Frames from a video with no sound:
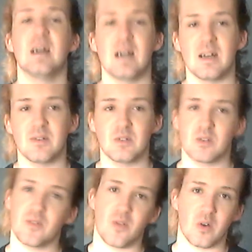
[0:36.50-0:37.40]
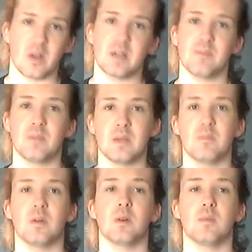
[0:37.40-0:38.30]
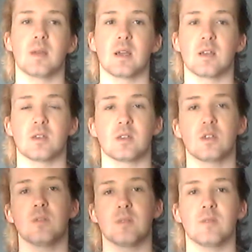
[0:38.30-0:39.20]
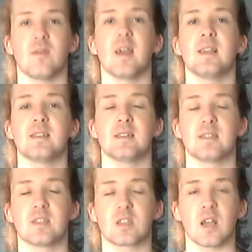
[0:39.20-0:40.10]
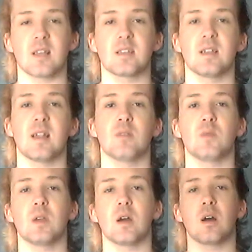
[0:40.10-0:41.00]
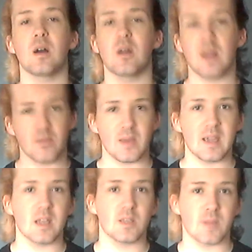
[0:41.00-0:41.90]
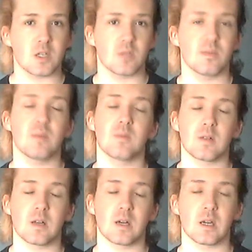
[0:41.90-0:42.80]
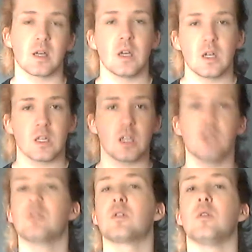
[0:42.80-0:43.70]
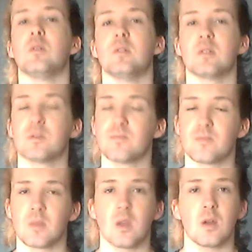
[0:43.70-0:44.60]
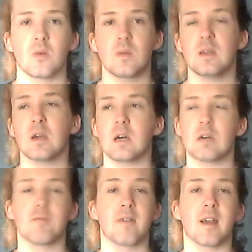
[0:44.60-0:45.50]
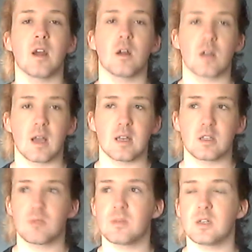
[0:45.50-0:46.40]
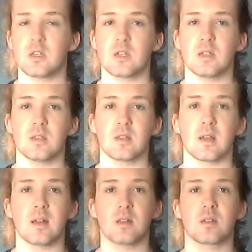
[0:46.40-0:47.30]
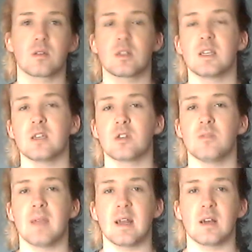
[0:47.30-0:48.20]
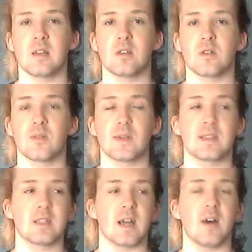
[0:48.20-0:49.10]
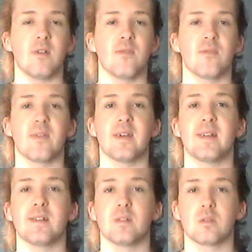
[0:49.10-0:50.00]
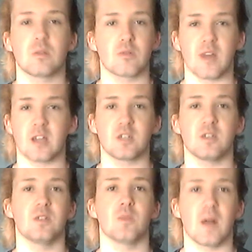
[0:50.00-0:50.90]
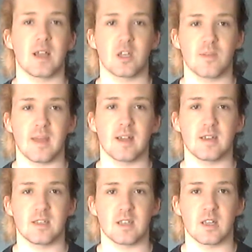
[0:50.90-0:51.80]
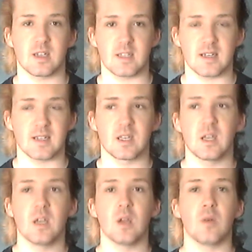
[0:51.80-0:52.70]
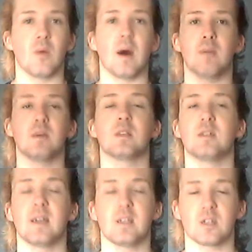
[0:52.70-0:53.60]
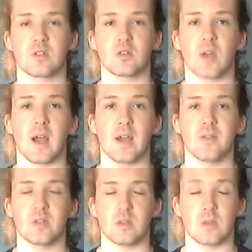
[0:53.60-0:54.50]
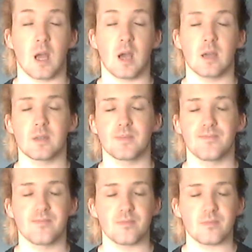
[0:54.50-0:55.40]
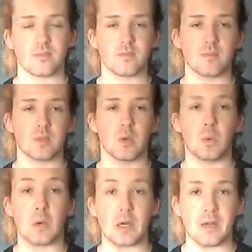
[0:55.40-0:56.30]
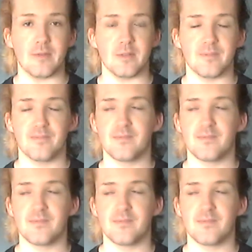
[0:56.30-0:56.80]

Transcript: how to avoid people because human race is disgusting and we are and we special people are the unicorns. We are rare kind of species that sees humanity do itself and questions why humanity still exists while Mother Nature strives and dies. Whatever.